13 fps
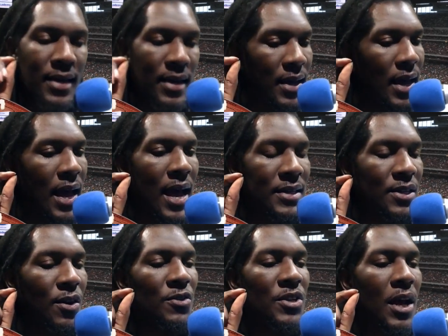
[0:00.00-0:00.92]
I
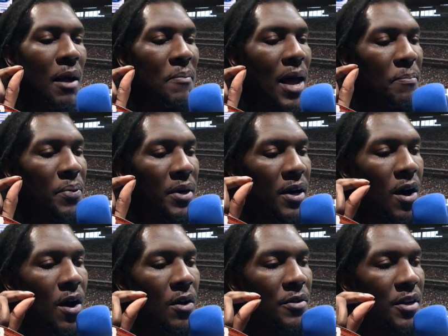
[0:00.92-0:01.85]
told y'all I'm not putting it
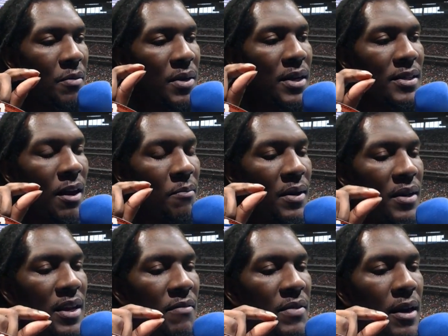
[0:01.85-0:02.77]
all on him, because I
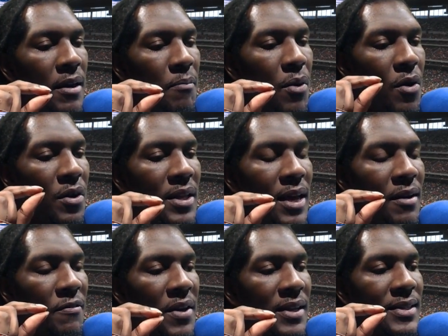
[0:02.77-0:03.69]
believe that part of that
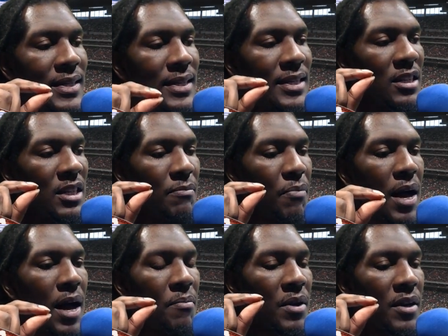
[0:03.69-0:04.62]
affects us is
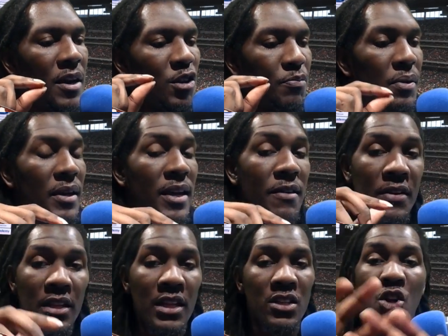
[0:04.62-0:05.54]
Bob McNair's belief
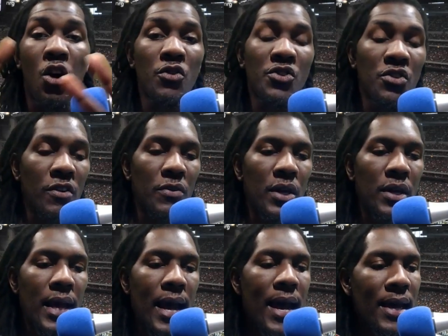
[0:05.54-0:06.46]
in this culture of good
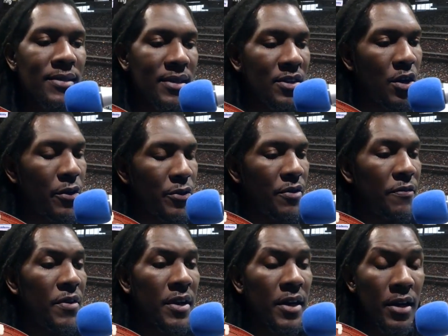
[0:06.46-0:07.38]
guys, this culture of
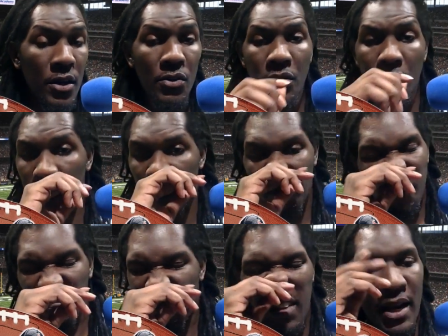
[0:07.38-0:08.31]
fucking losers.
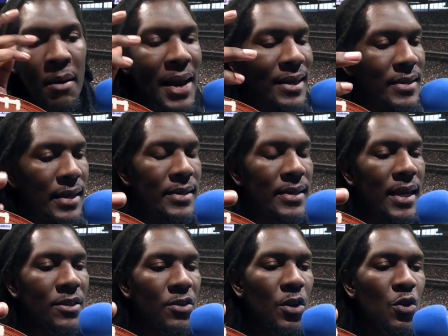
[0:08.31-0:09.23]
and I'm not saying the
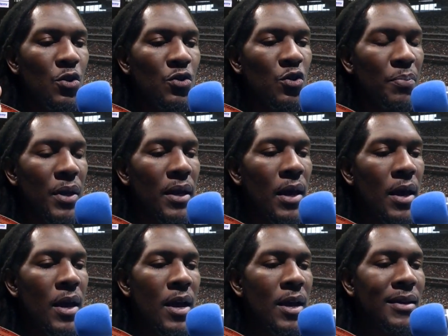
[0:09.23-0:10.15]
Texans are losers, but
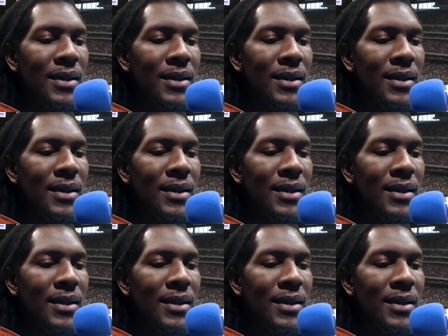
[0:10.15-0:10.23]
good